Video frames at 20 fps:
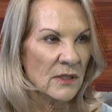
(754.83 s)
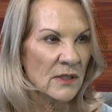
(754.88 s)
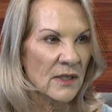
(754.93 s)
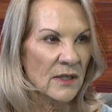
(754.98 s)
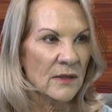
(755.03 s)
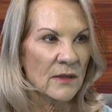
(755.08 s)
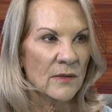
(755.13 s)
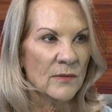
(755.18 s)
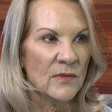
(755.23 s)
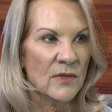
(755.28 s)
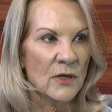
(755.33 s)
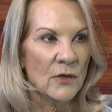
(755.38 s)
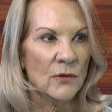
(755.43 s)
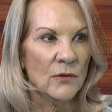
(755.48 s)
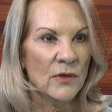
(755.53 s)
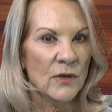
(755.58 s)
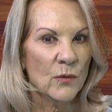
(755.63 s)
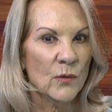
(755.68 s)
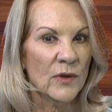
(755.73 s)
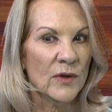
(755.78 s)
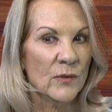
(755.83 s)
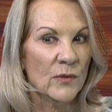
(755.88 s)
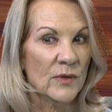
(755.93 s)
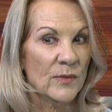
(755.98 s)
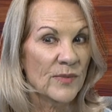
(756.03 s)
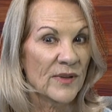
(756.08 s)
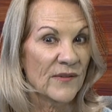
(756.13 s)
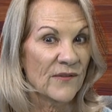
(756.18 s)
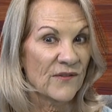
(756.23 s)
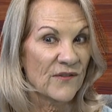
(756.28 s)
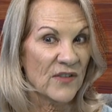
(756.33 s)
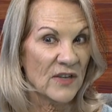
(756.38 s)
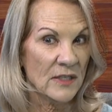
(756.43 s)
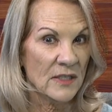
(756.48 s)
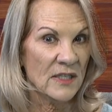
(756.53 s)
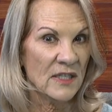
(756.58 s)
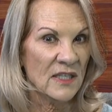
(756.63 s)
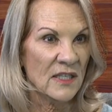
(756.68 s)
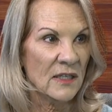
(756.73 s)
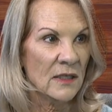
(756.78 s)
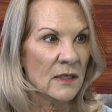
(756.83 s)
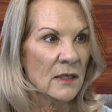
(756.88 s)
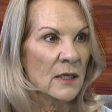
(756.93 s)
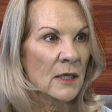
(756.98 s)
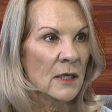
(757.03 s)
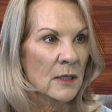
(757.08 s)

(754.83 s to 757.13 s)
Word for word: let them know that we would be funding